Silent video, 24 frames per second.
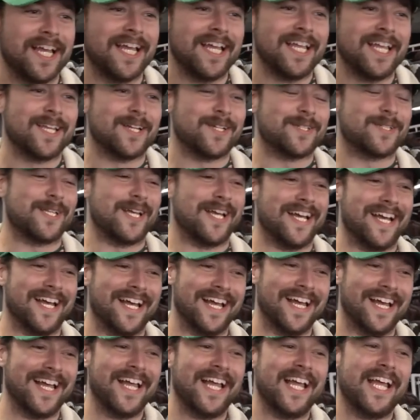There's,
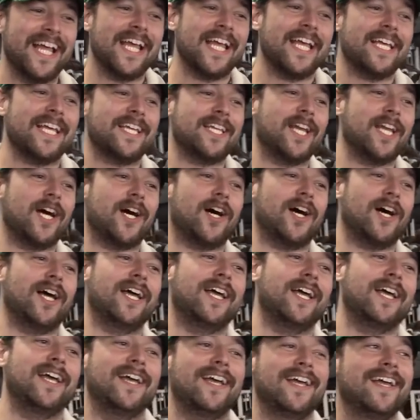you know,
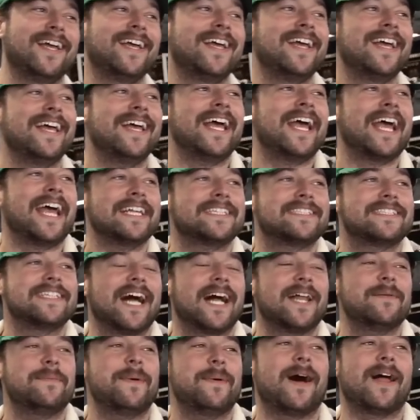it's not
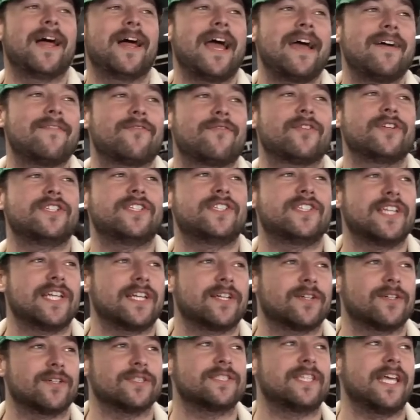about every
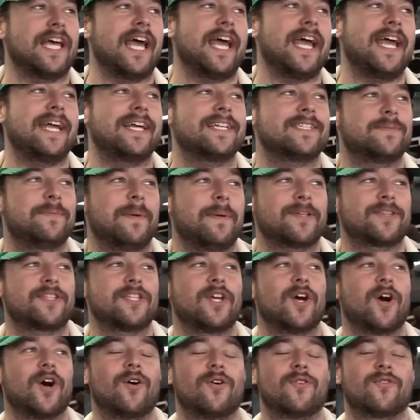single day. It's about the
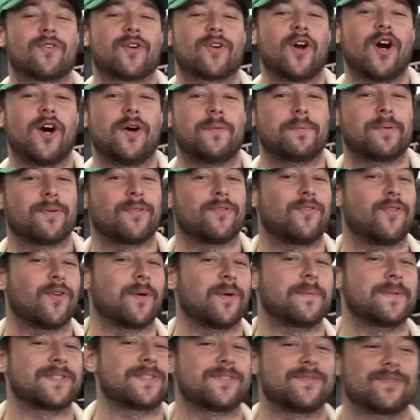overall
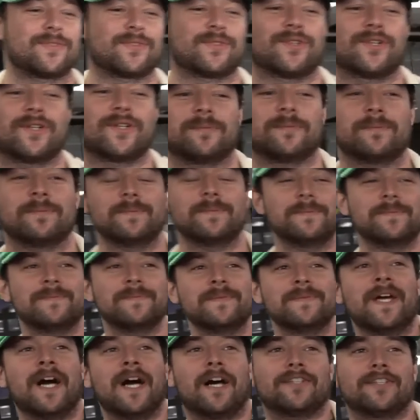performance of the group.
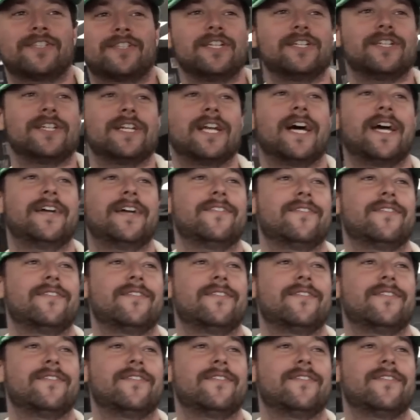I'll see you tonight.